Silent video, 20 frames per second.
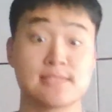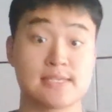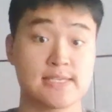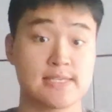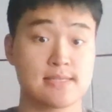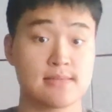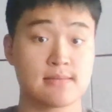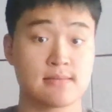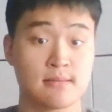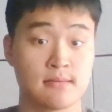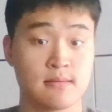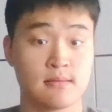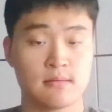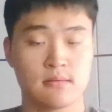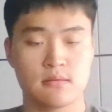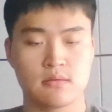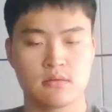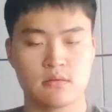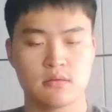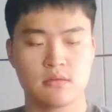it.
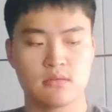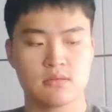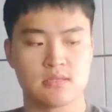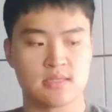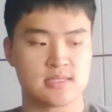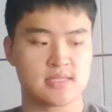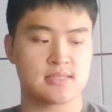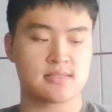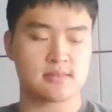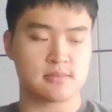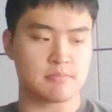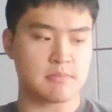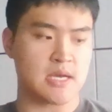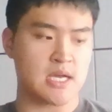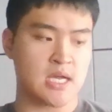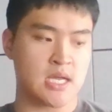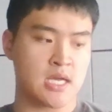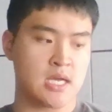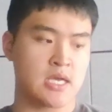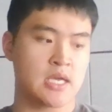This is
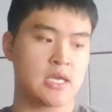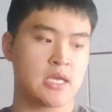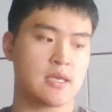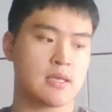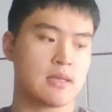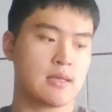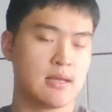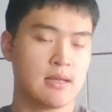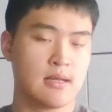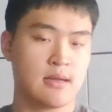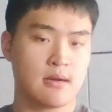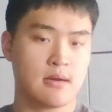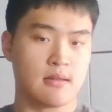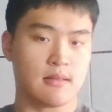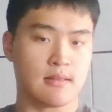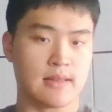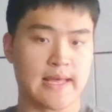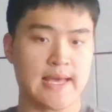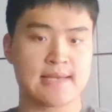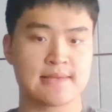my
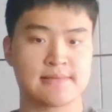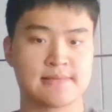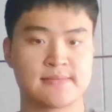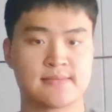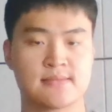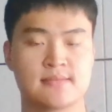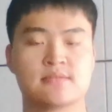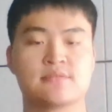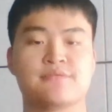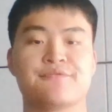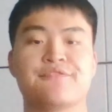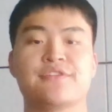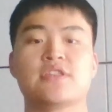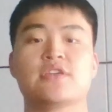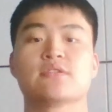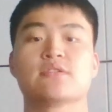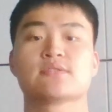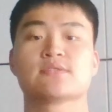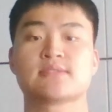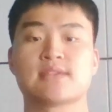last
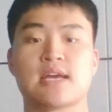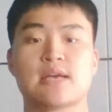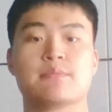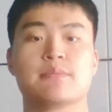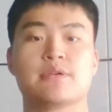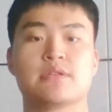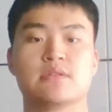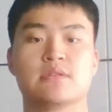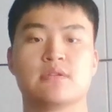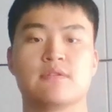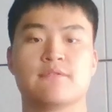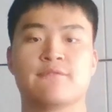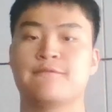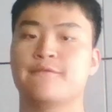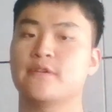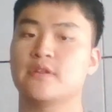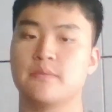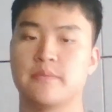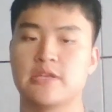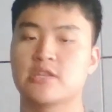video assignment of
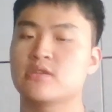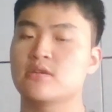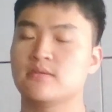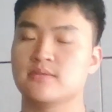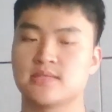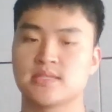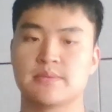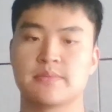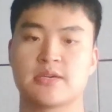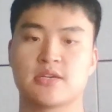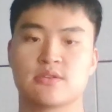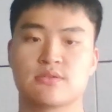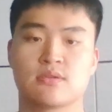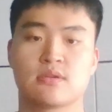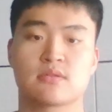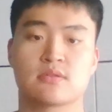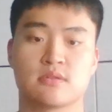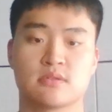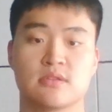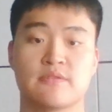fundamental
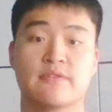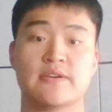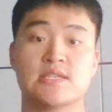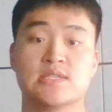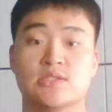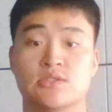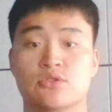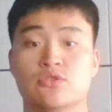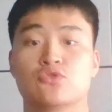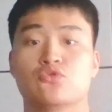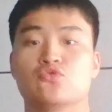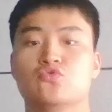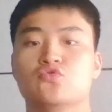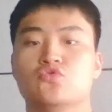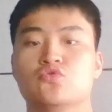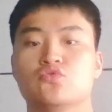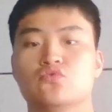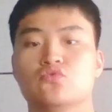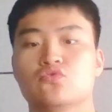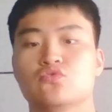semiconductor device 2,
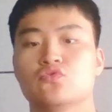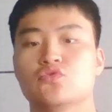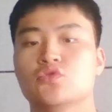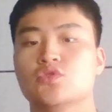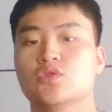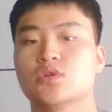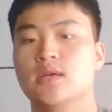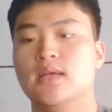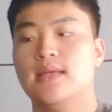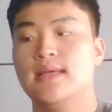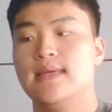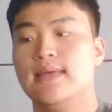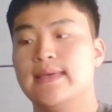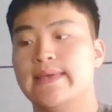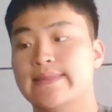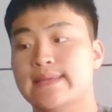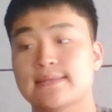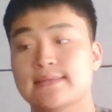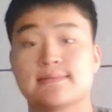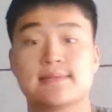
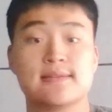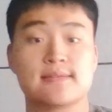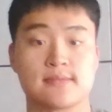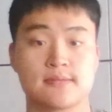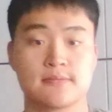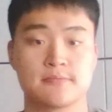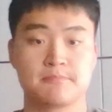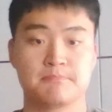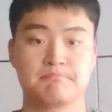and that's it.